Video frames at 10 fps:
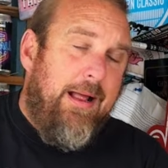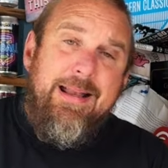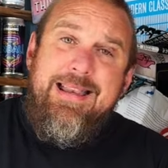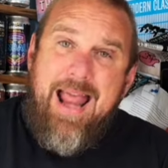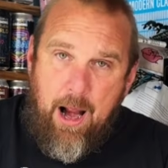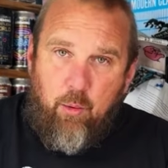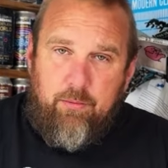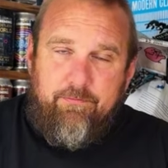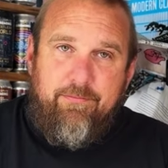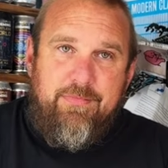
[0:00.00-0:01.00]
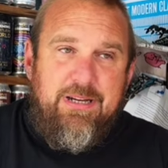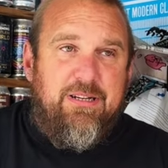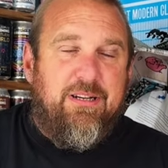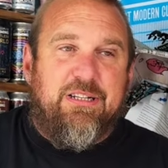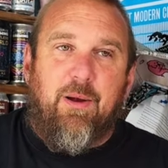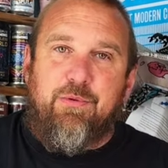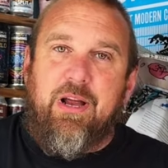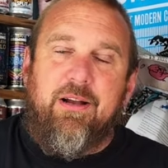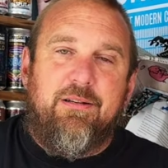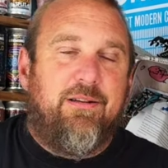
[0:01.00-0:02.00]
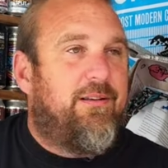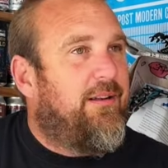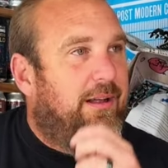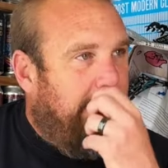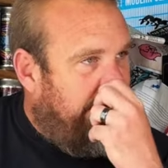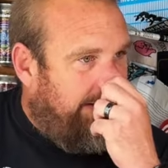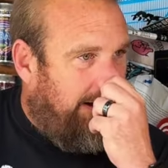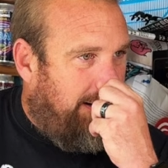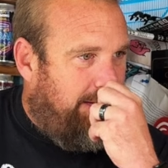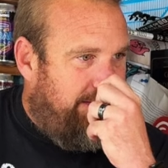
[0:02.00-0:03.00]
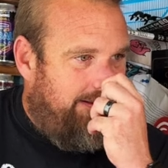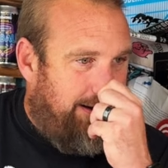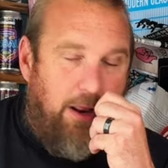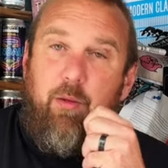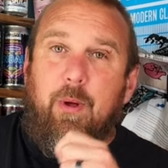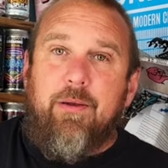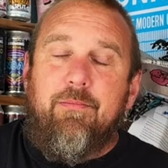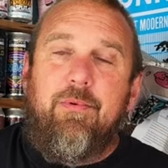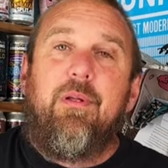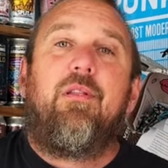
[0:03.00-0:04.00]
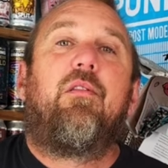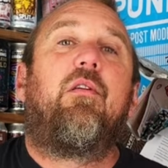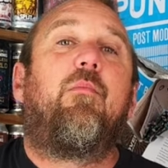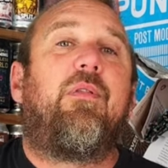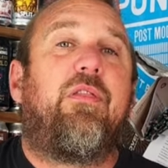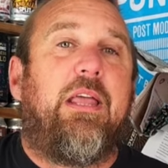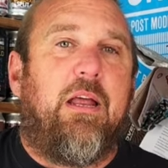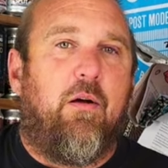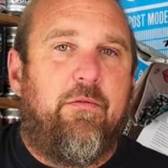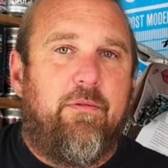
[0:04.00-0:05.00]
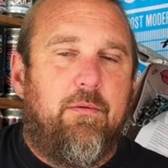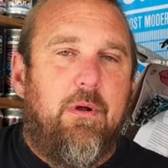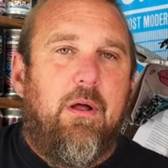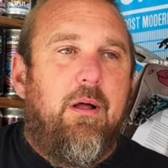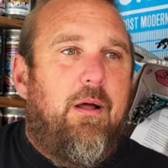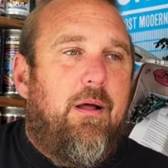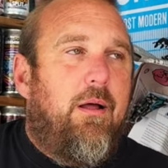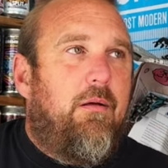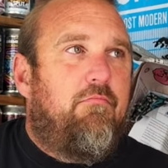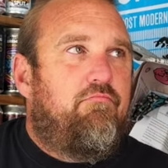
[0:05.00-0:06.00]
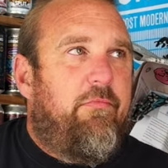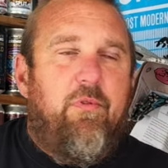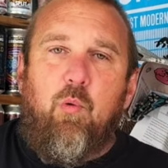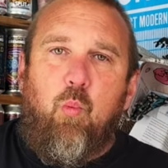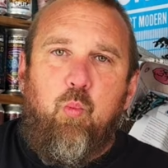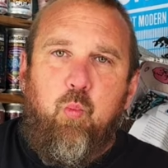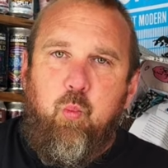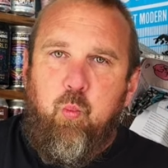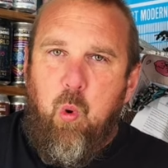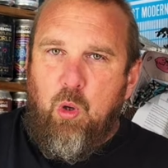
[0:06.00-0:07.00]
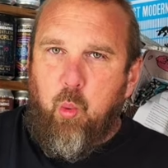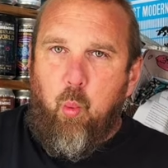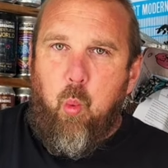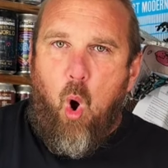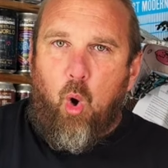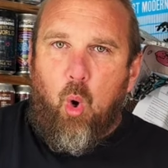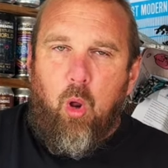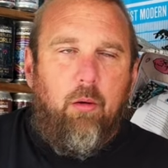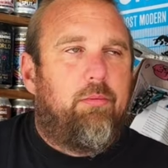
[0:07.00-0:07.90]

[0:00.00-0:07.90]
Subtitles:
Now, this is a subject that another one I've been thinking of for a little while,